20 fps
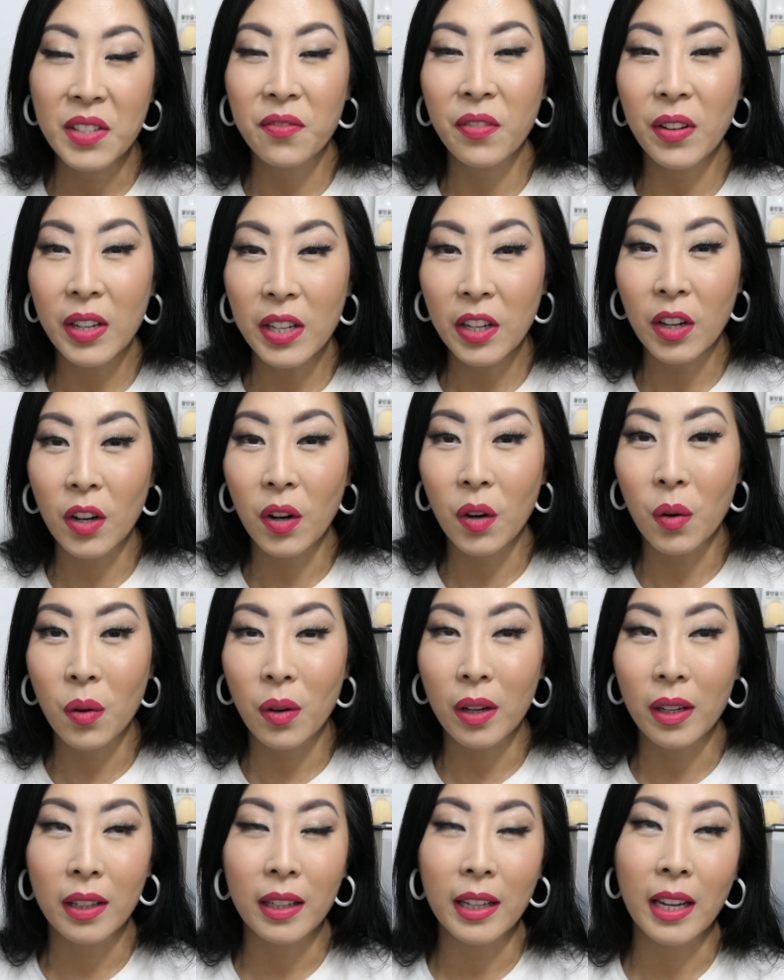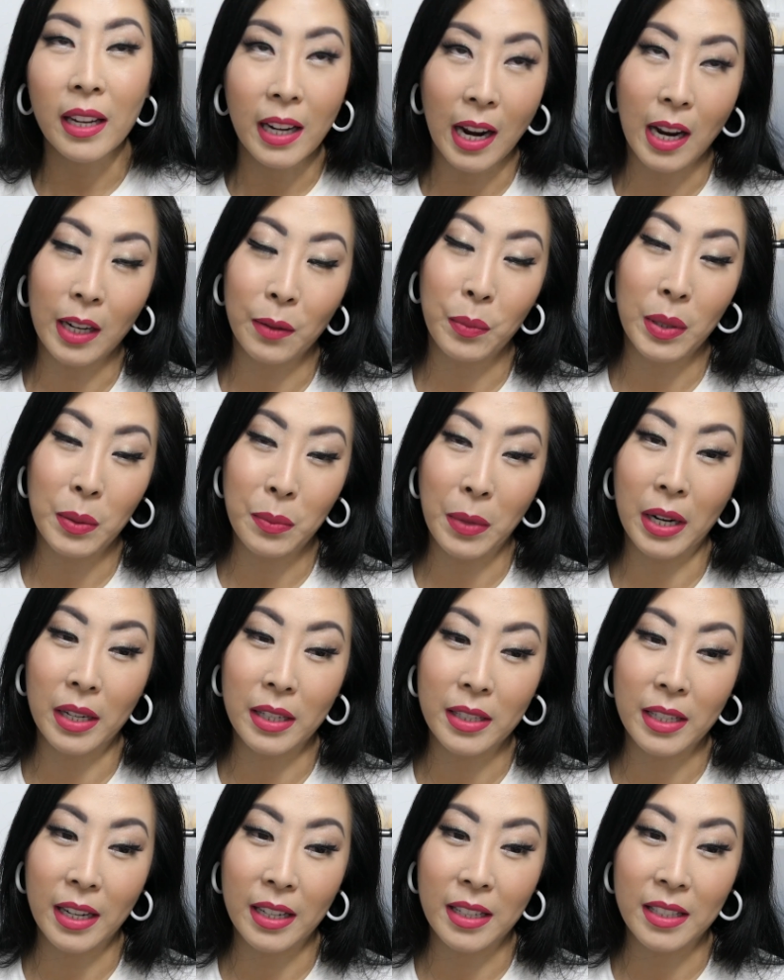video cannot be
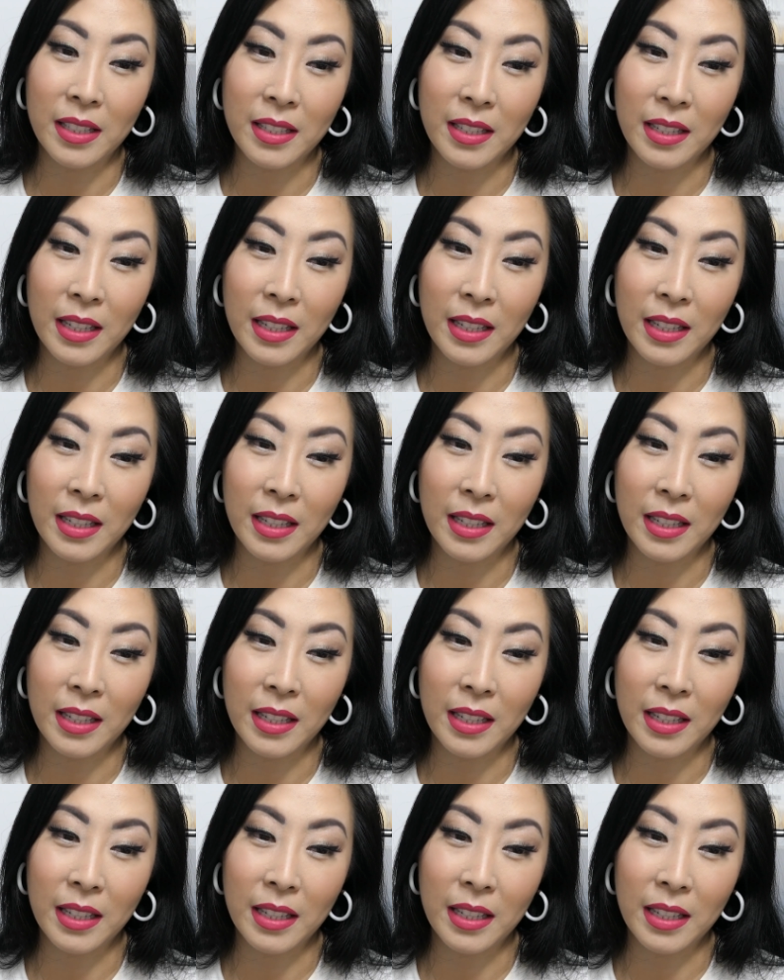monetized,